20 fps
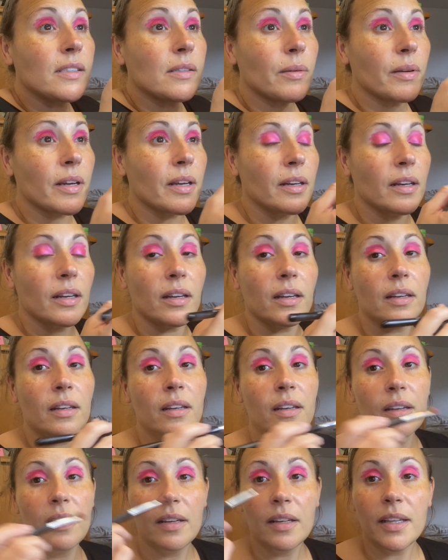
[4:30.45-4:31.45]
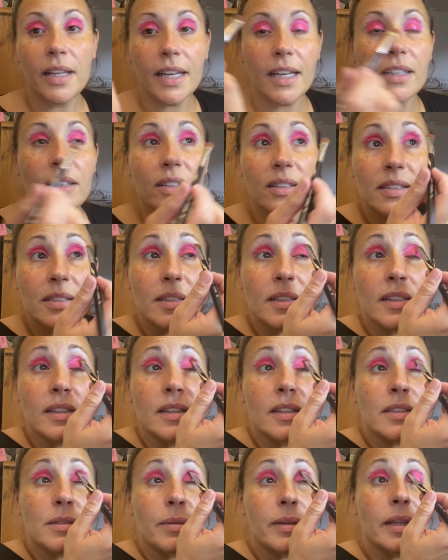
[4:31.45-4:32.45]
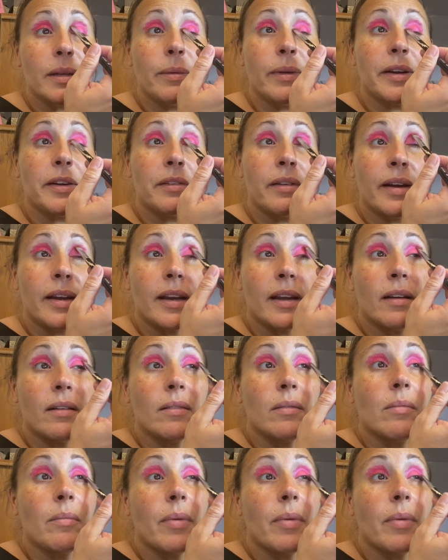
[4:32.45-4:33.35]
We're going to, it looks really weird right now,